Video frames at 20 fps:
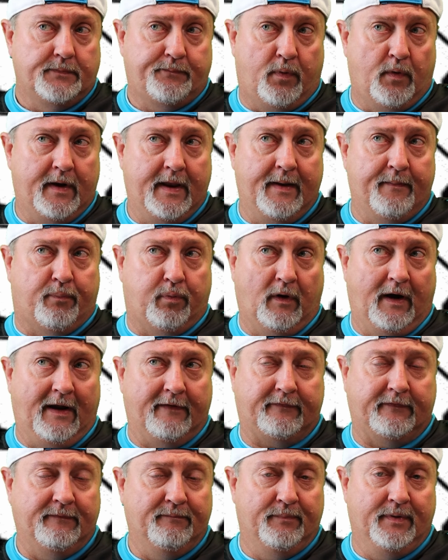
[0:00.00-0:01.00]
Pretty
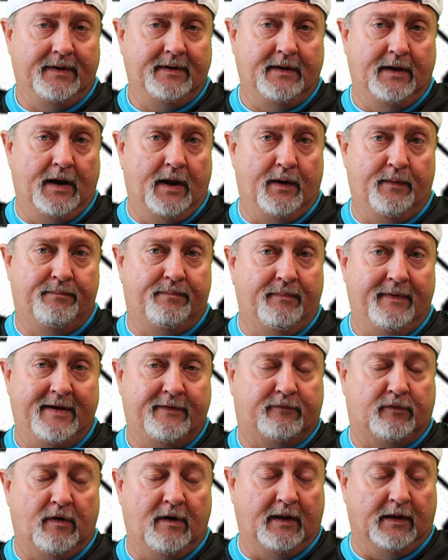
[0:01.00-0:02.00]
impressive, but, you know,
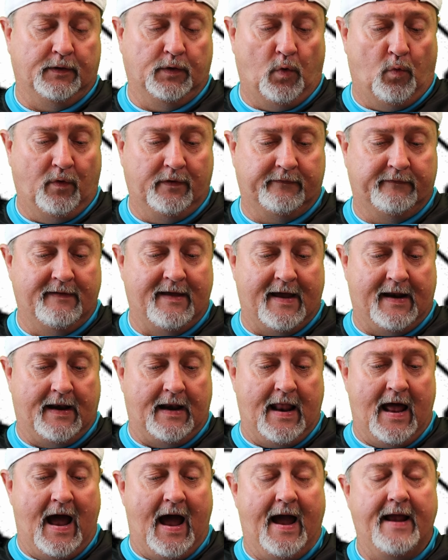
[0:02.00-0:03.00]
Eastern Illinois is not a
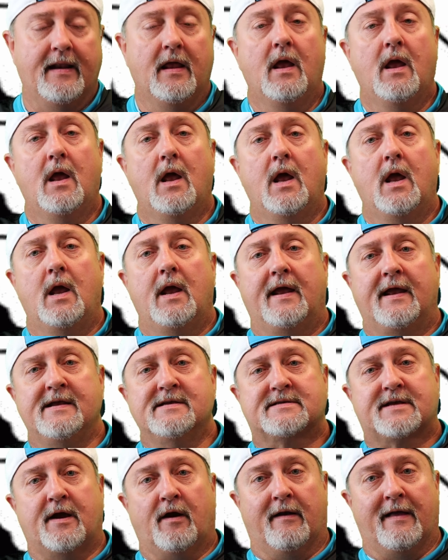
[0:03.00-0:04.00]
lot.
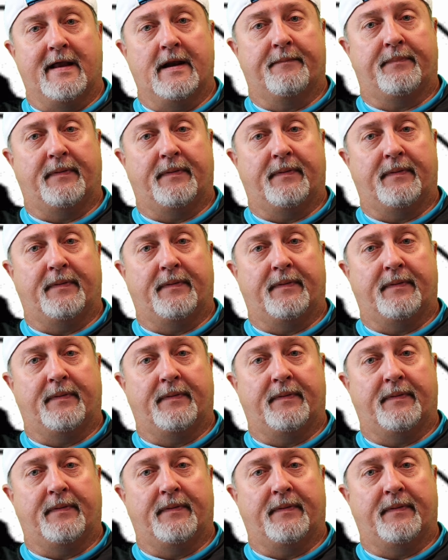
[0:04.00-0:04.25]
East Carolina